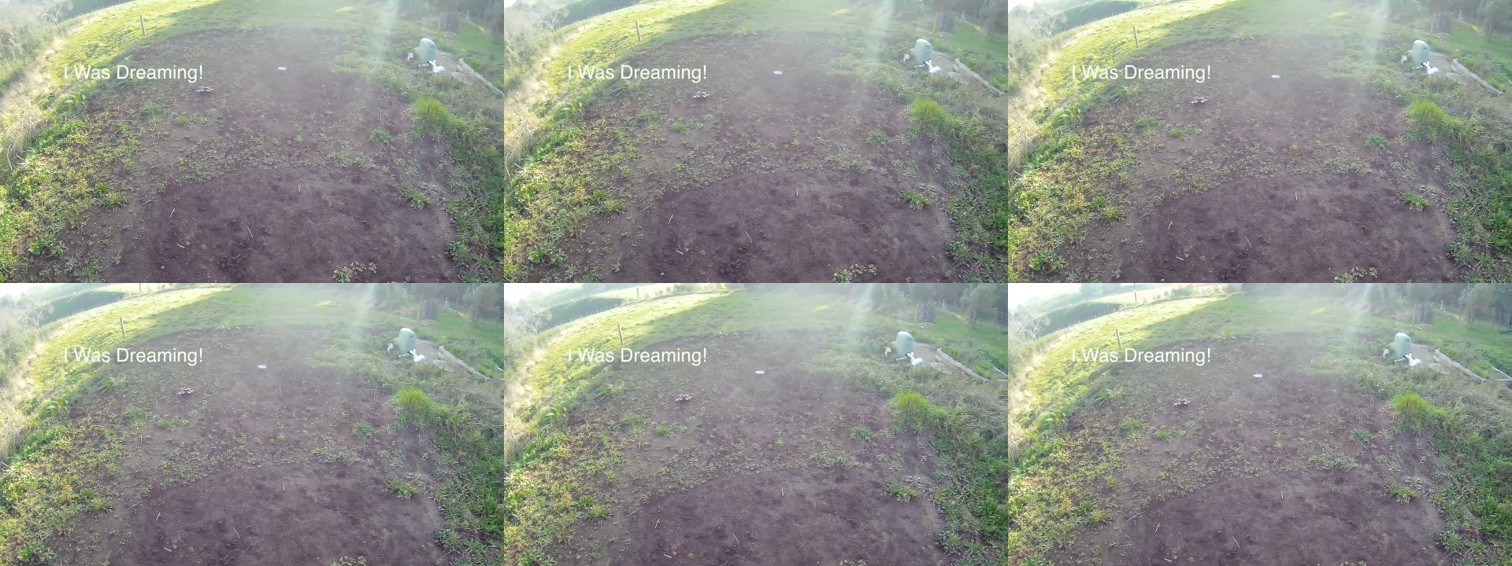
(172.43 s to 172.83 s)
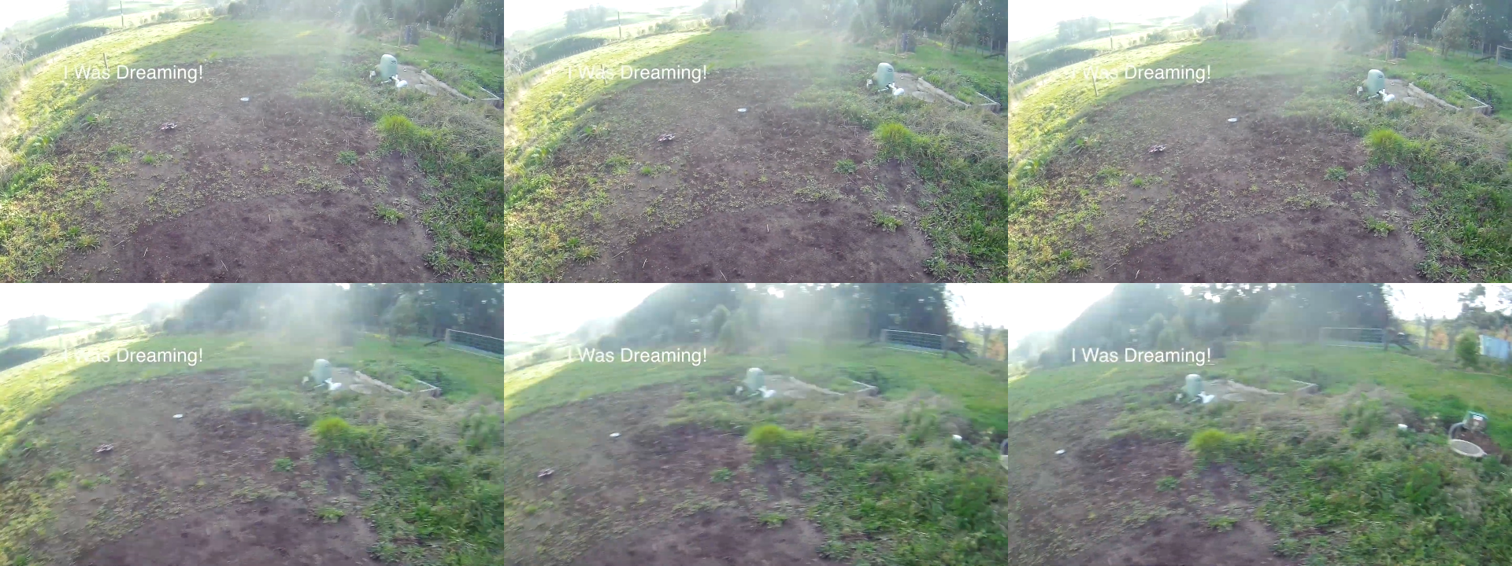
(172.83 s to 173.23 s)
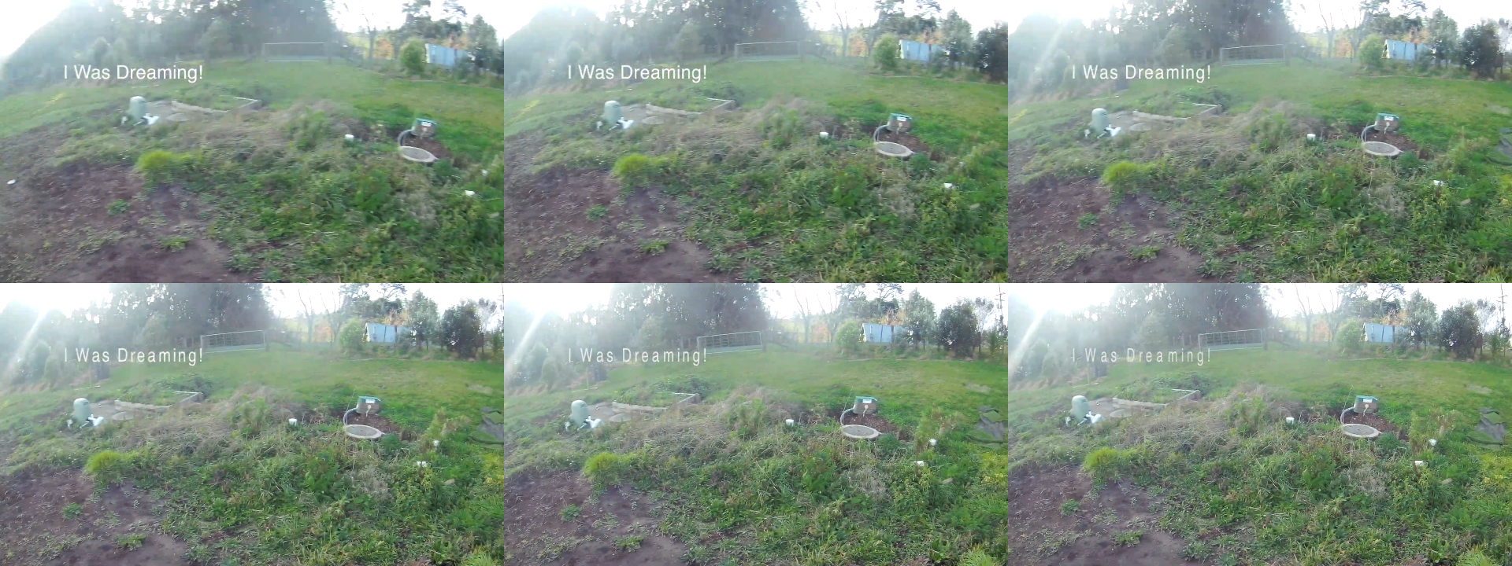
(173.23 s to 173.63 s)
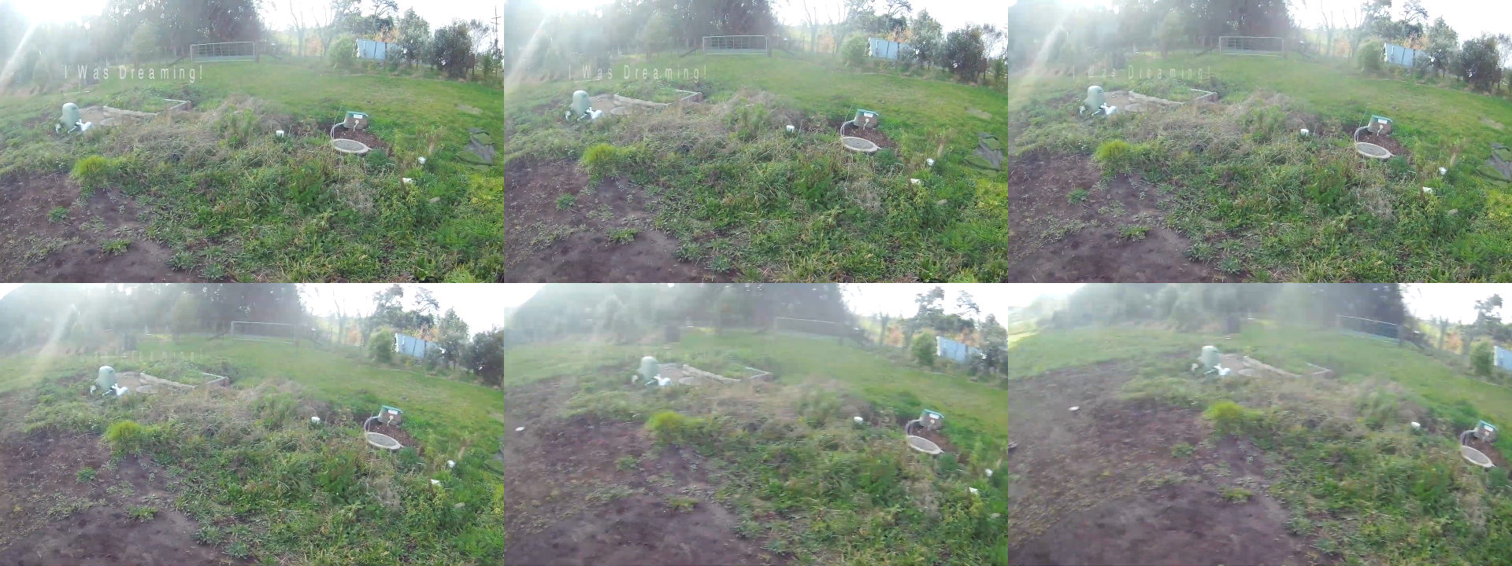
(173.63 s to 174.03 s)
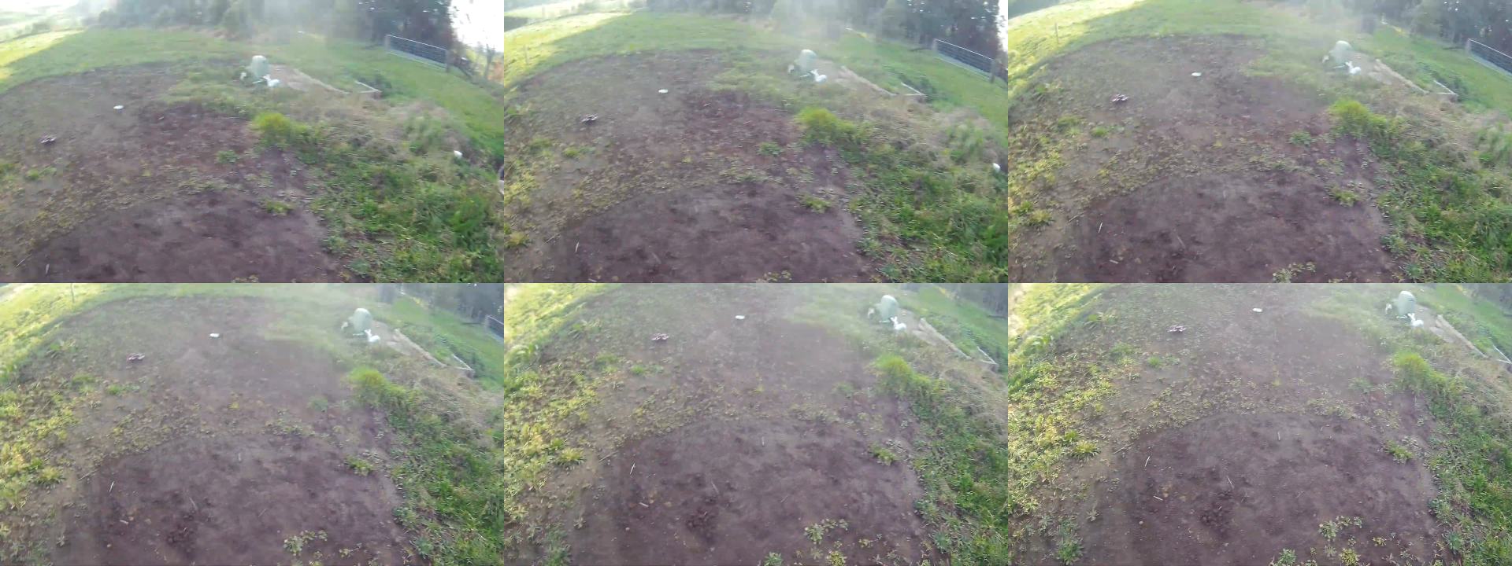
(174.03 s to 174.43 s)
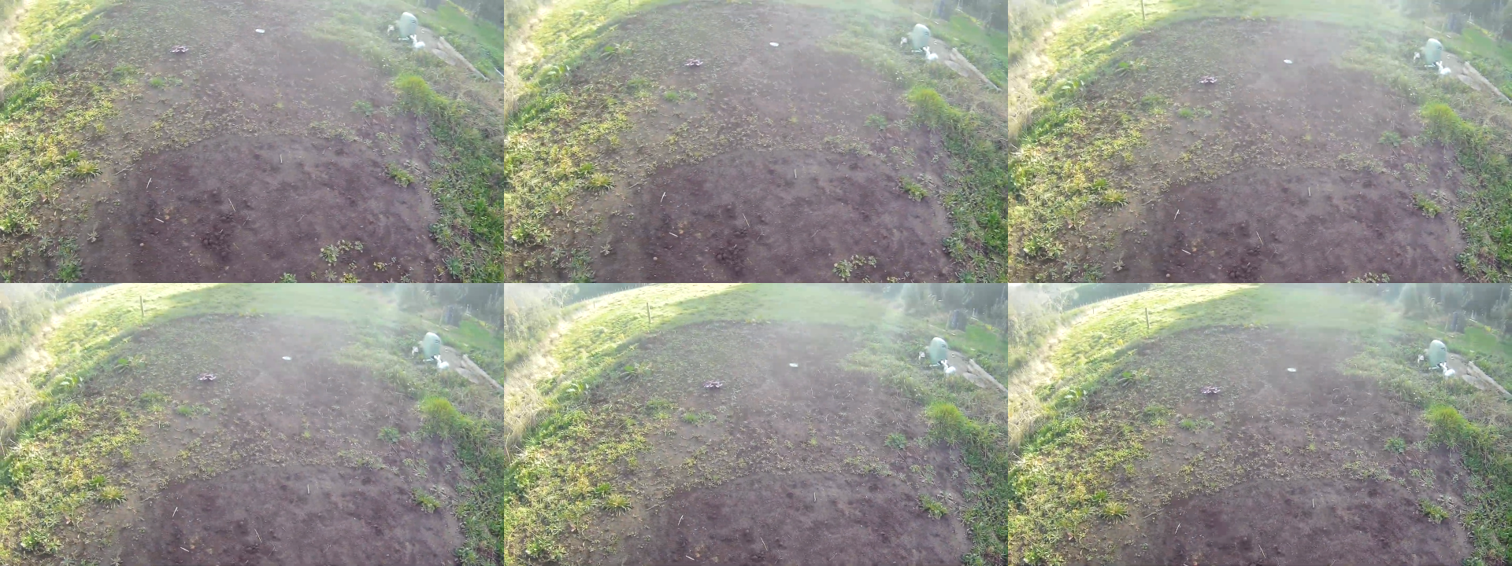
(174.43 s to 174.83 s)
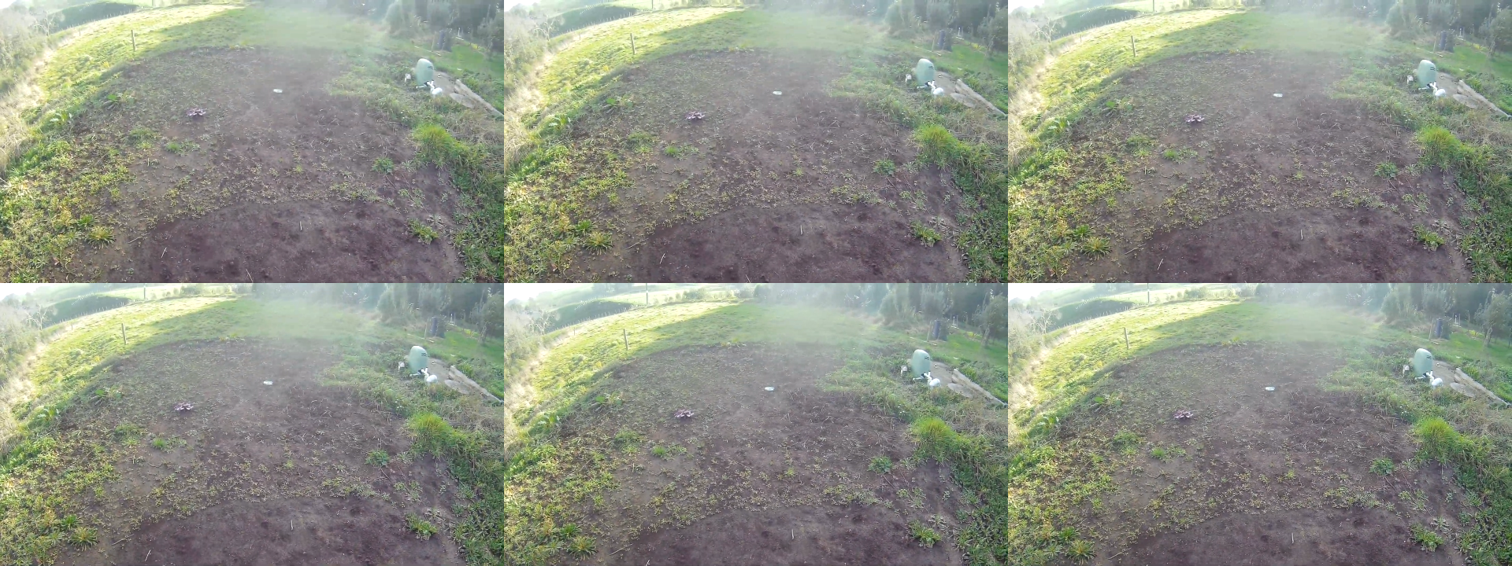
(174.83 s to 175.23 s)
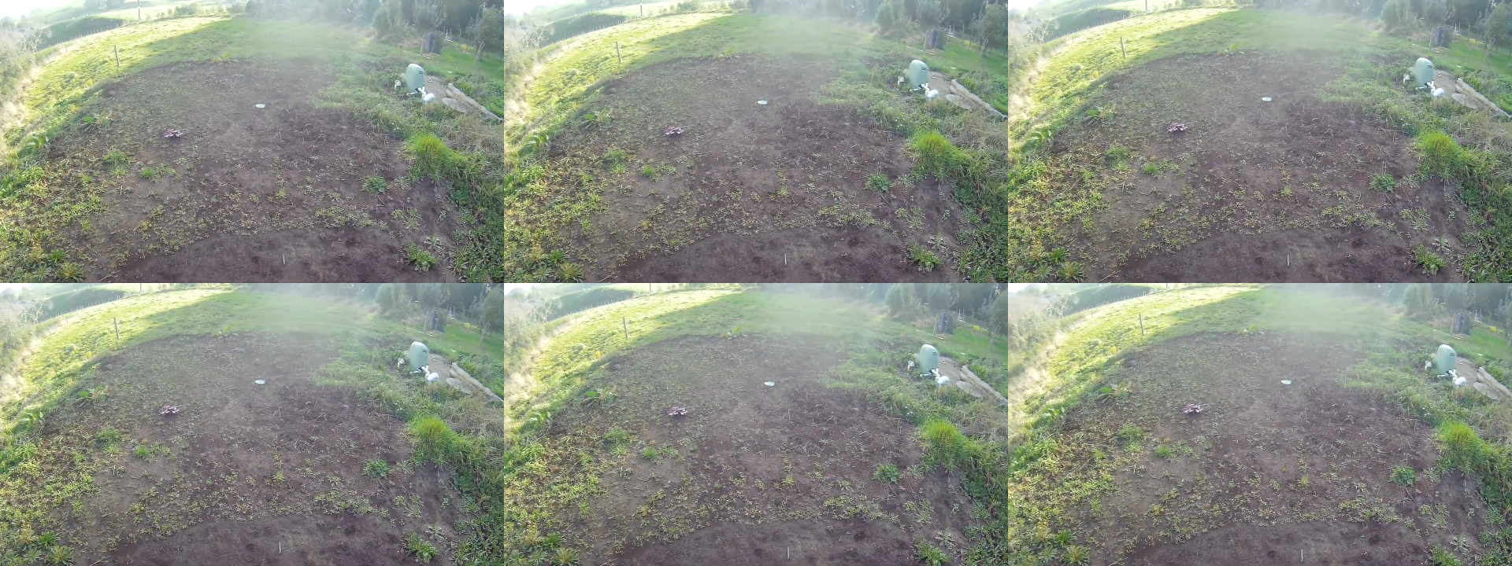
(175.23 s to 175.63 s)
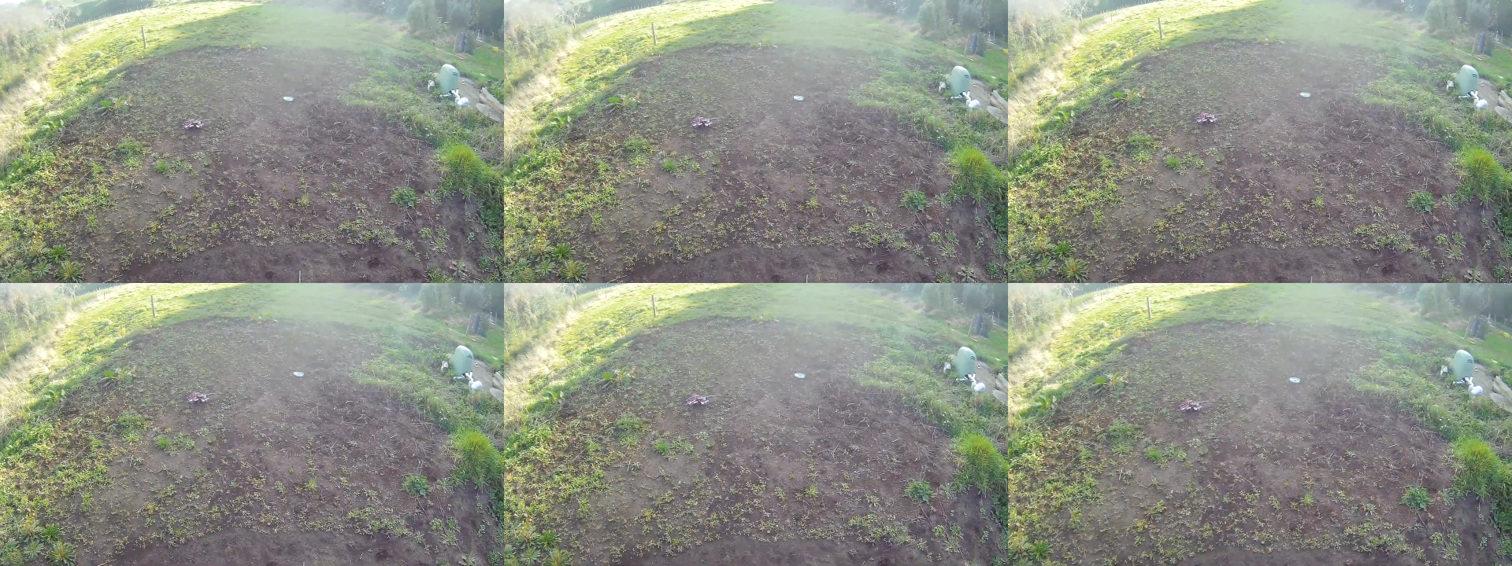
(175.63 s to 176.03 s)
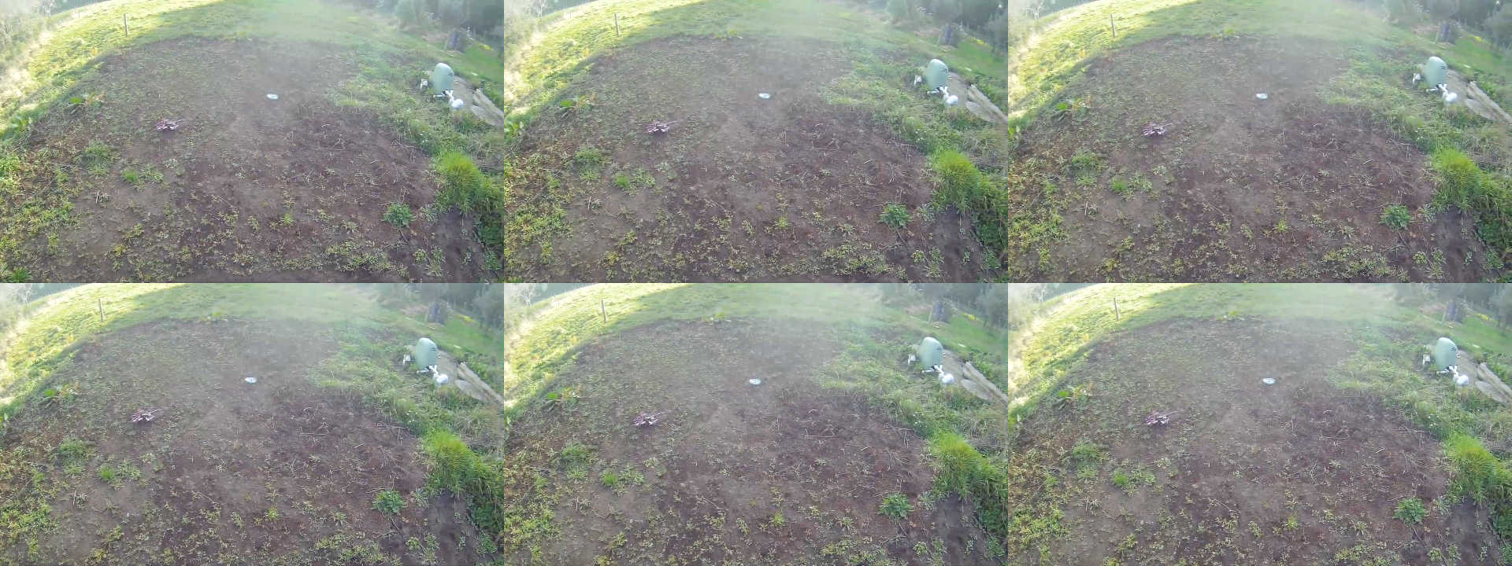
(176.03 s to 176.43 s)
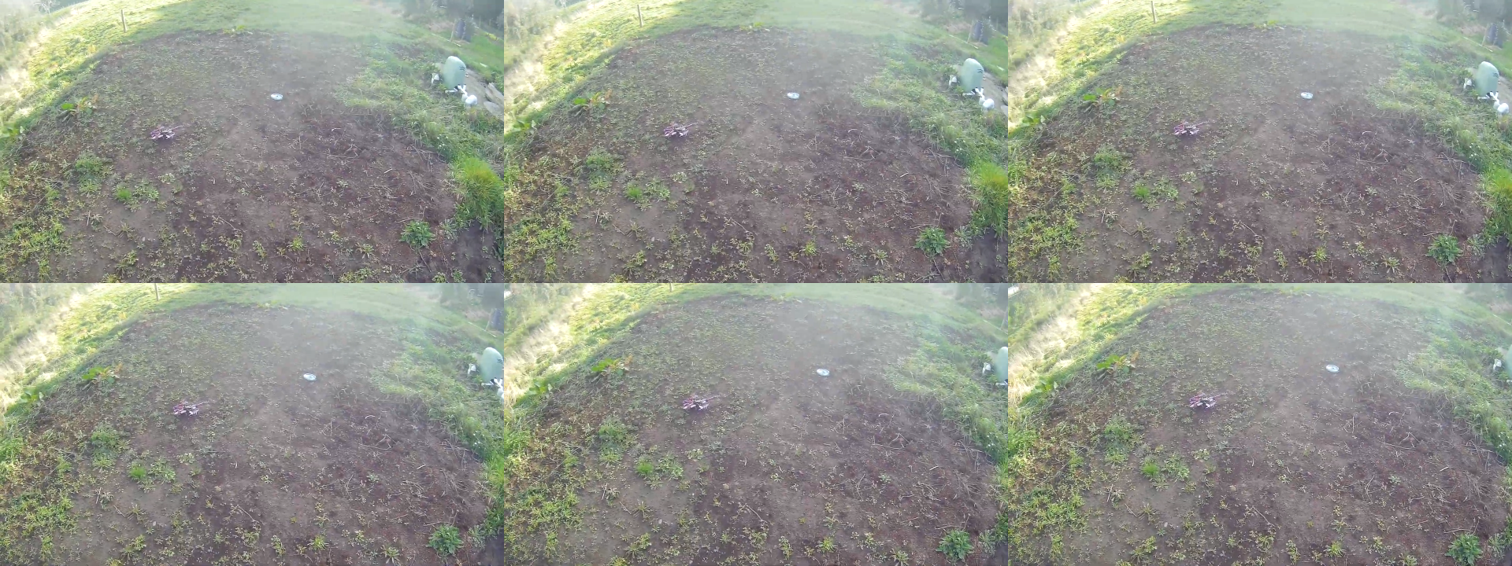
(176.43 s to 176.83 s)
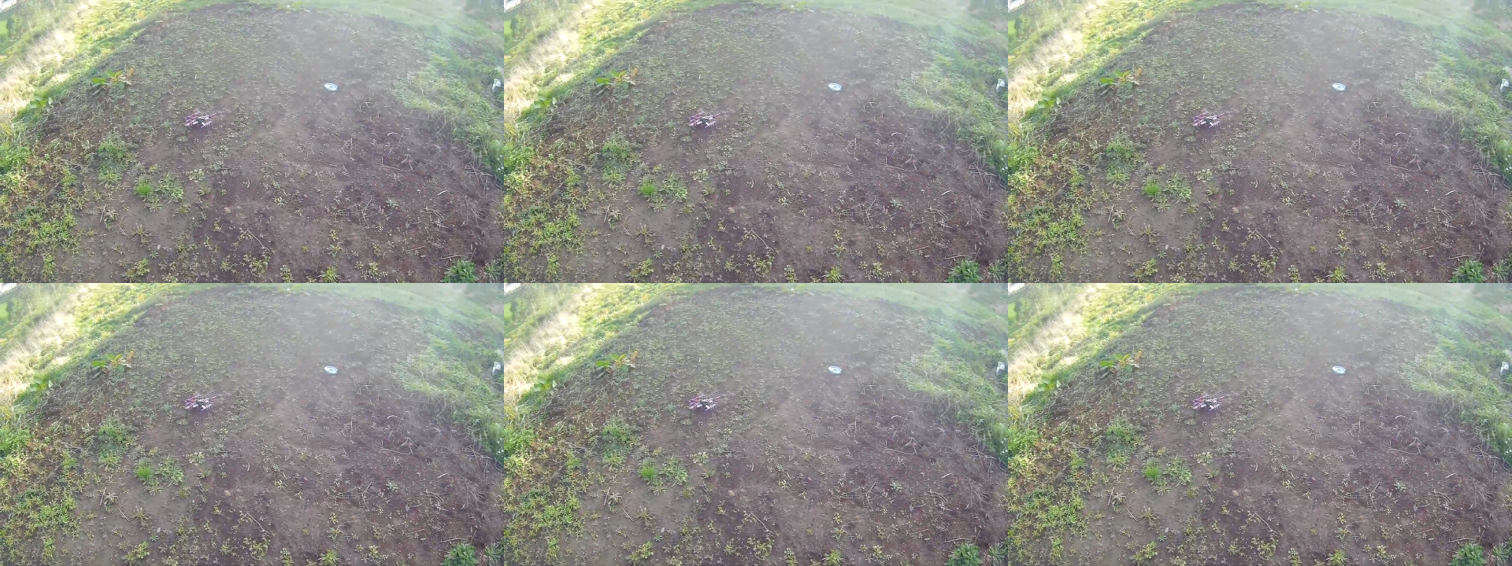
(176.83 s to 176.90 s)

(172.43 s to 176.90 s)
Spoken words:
Nobody's mouth can be seen.